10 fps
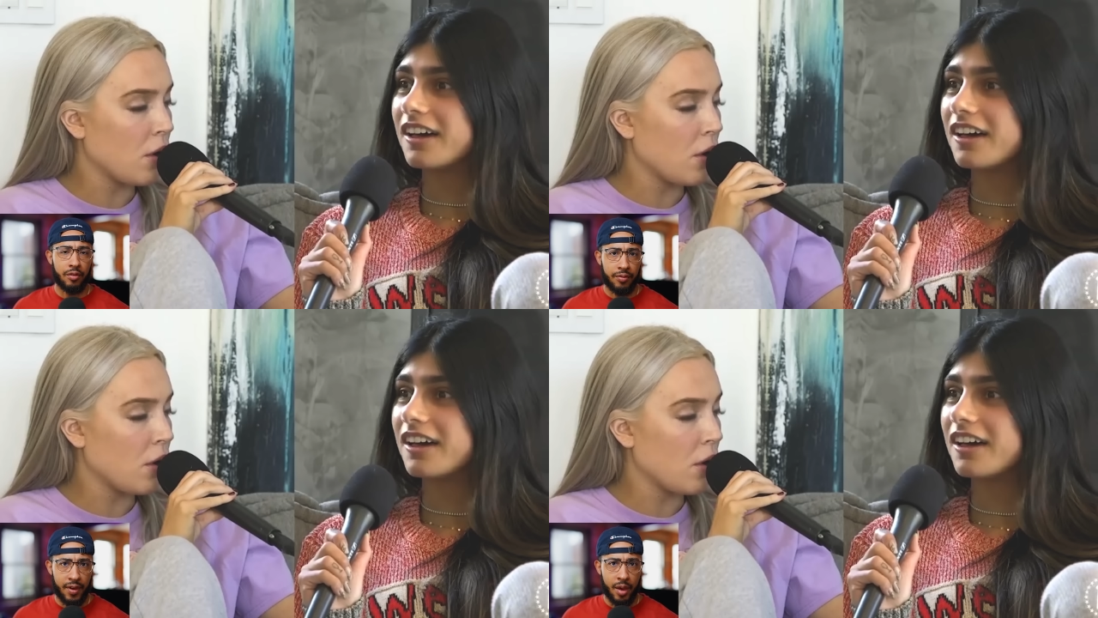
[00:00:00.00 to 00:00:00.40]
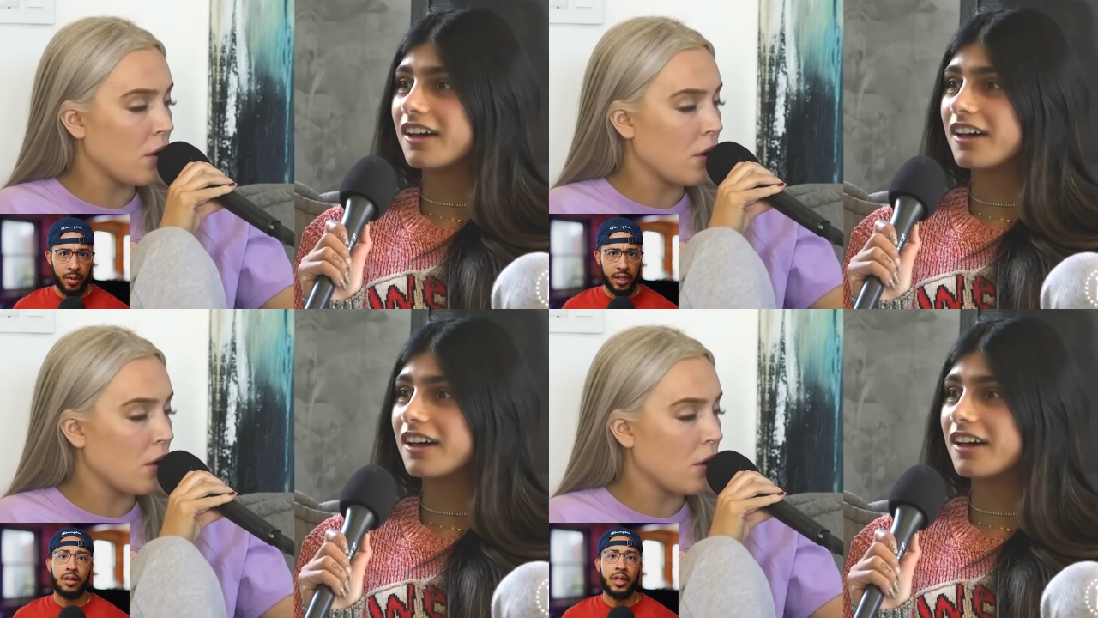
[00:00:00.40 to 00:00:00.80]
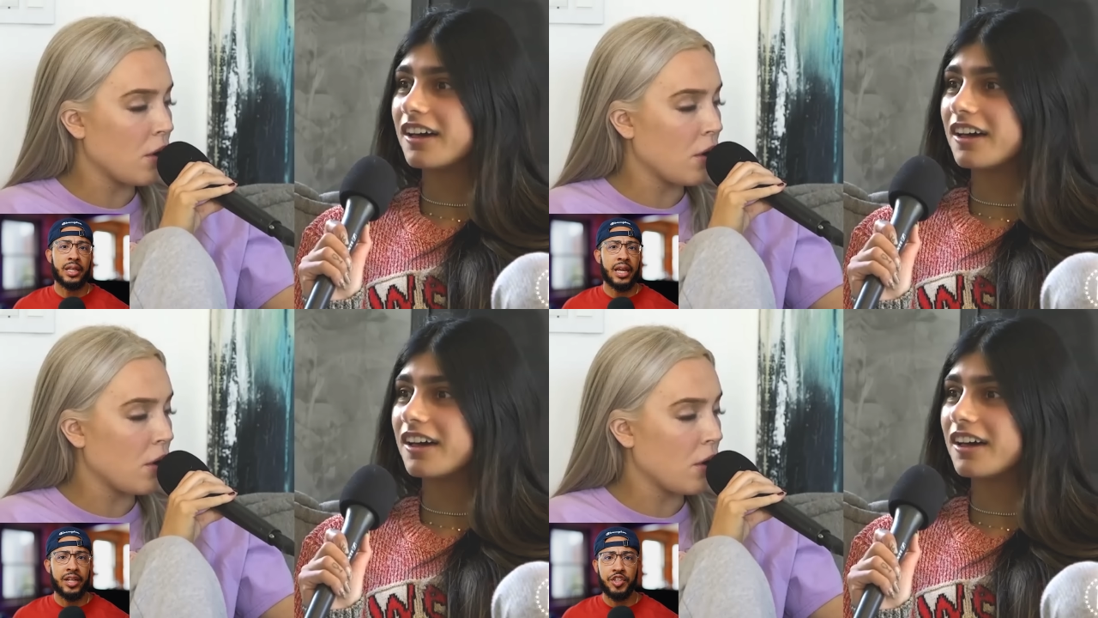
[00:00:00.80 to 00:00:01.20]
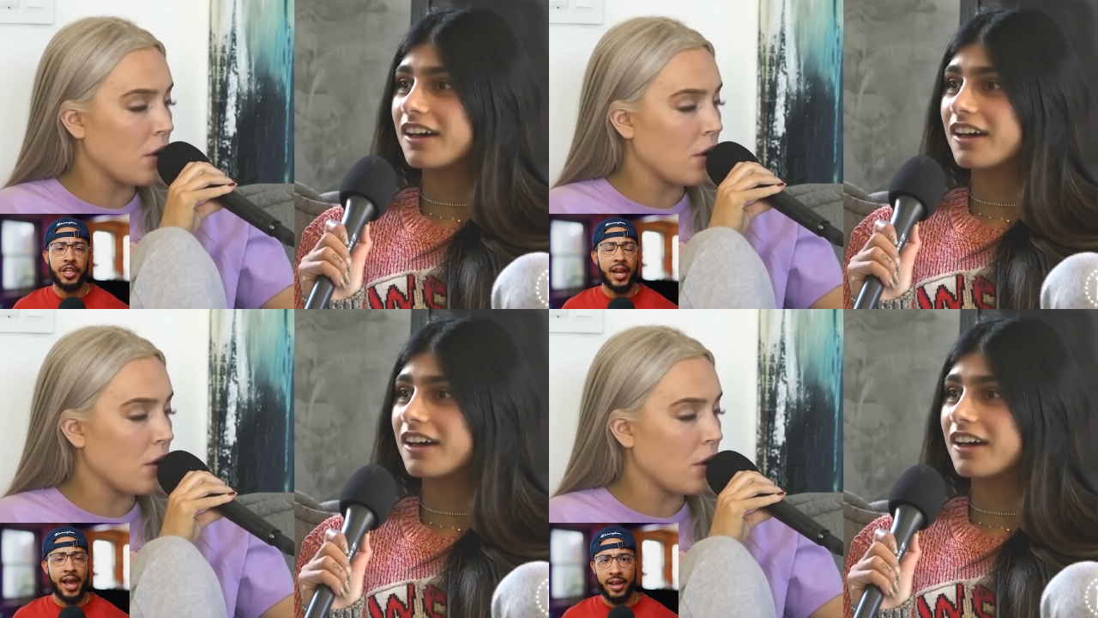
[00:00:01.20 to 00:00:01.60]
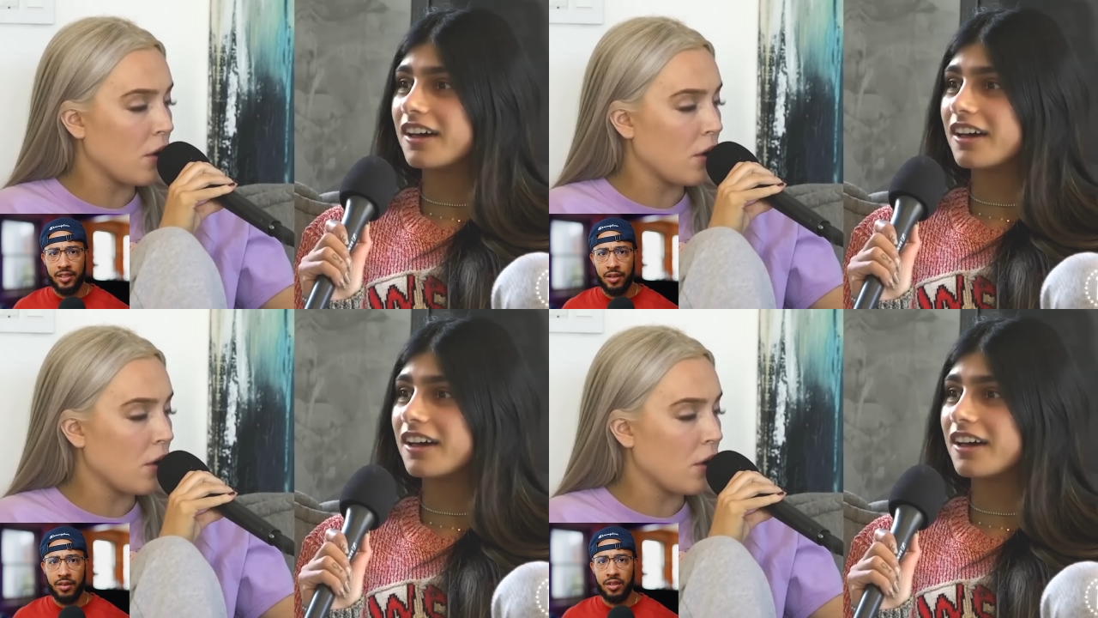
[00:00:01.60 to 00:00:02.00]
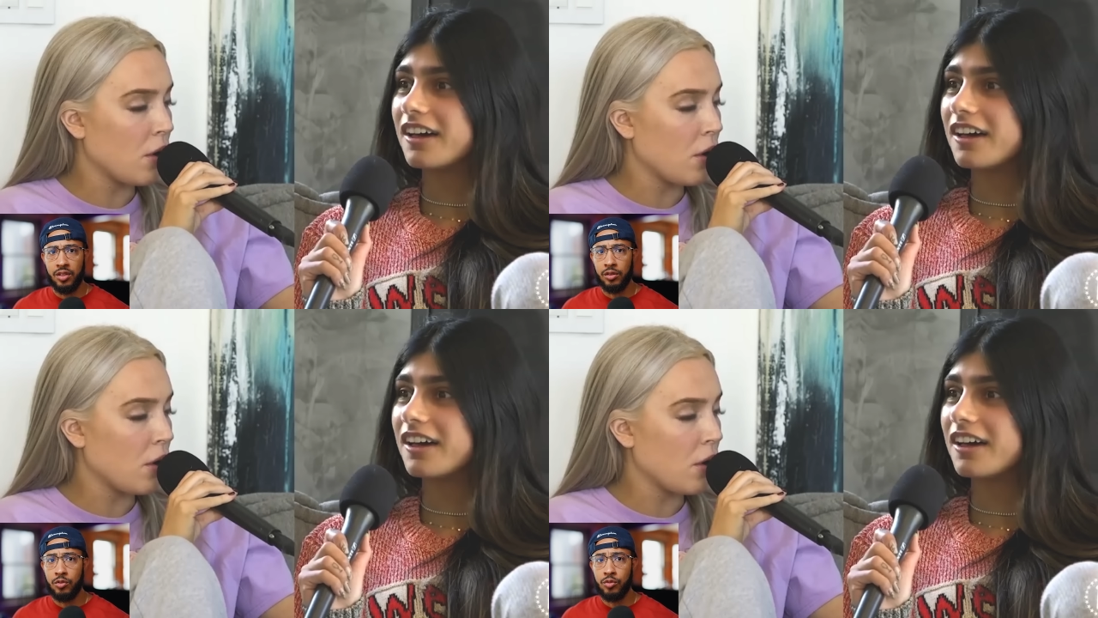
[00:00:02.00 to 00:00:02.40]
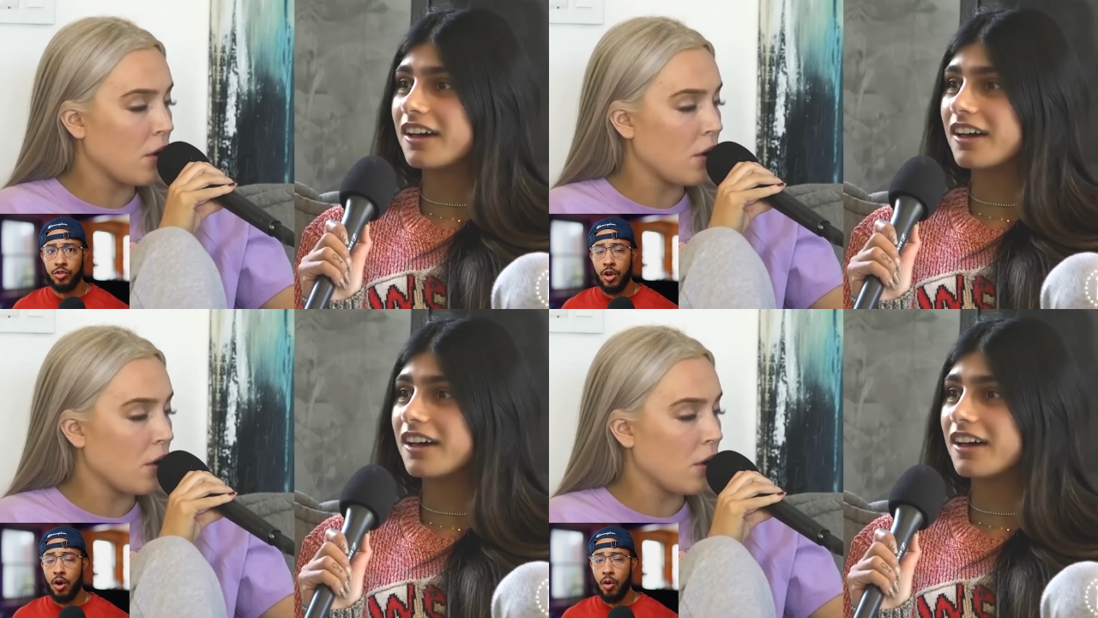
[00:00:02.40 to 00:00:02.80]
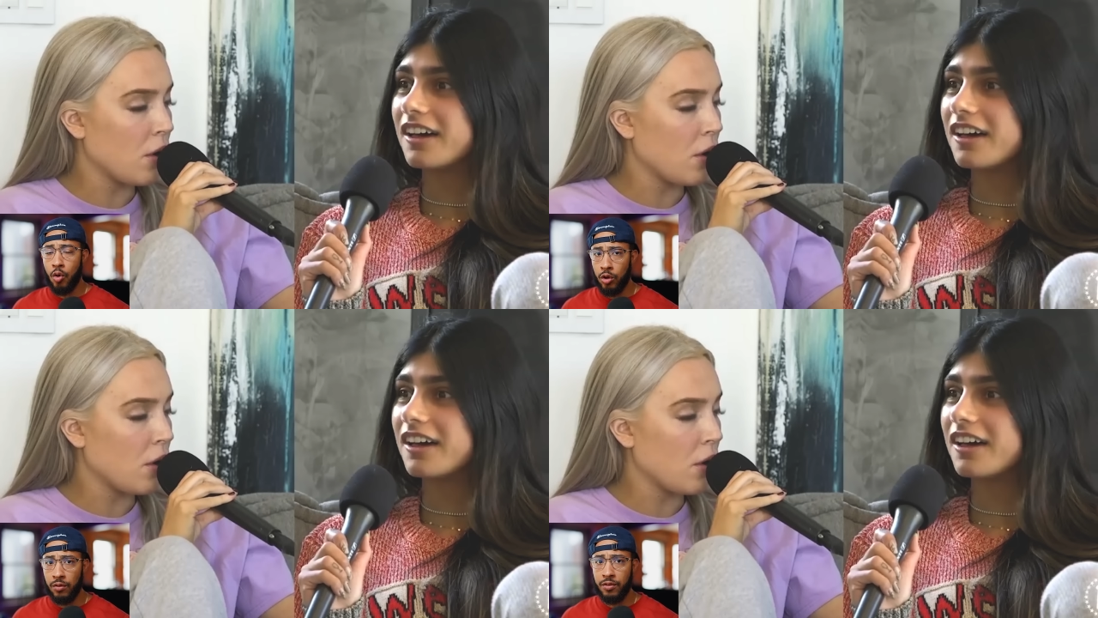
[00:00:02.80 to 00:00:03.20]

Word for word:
Speaker 1: family, engaging in an activity to lose all of